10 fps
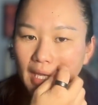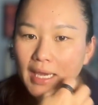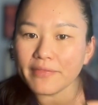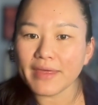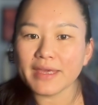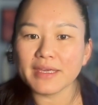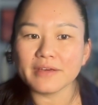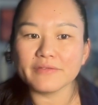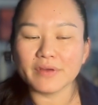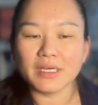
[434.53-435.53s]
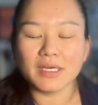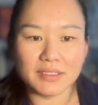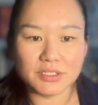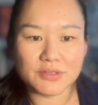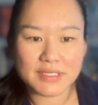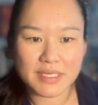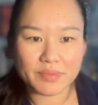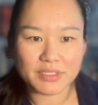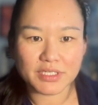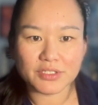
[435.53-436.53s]
And they give 2
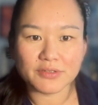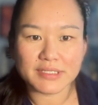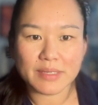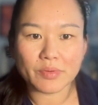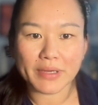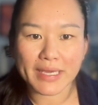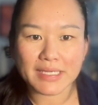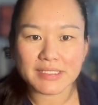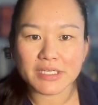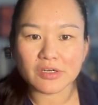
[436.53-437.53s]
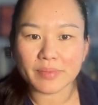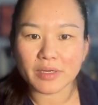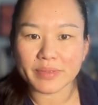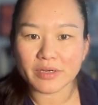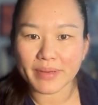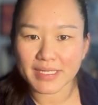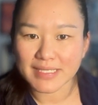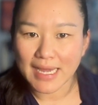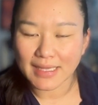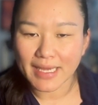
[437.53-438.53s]
examples here. So example A, Tinkerbell, Peter Pan's
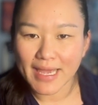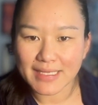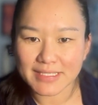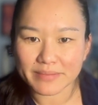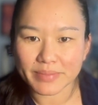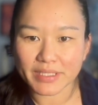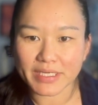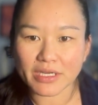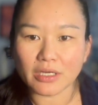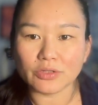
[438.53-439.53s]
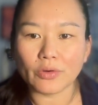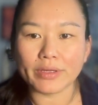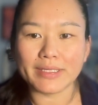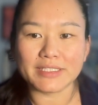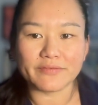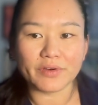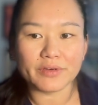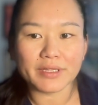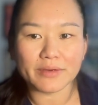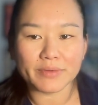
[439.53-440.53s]
ally, has an ability called Loyal and
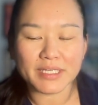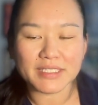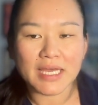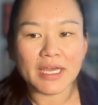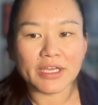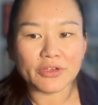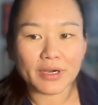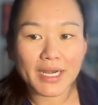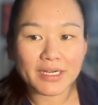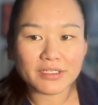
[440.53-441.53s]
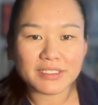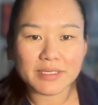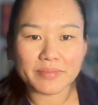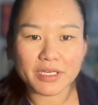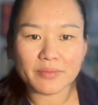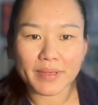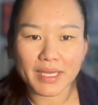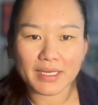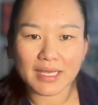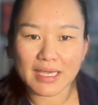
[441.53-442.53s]
Devoted that reads, your character's name Peter
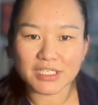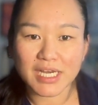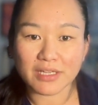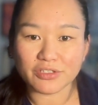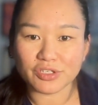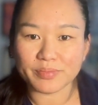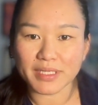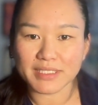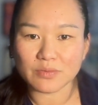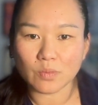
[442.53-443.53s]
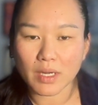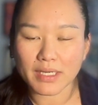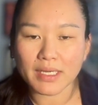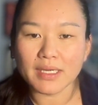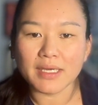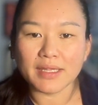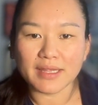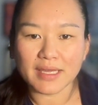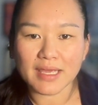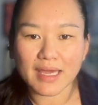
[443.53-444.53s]
Pan gain Challenger +1.
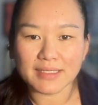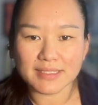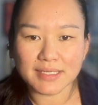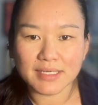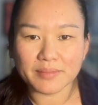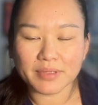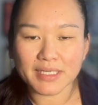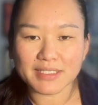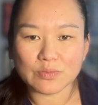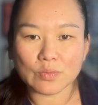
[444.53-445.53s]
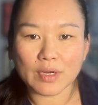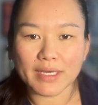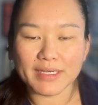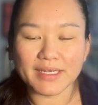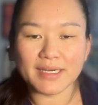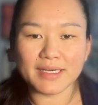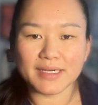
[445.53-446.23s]
They get +1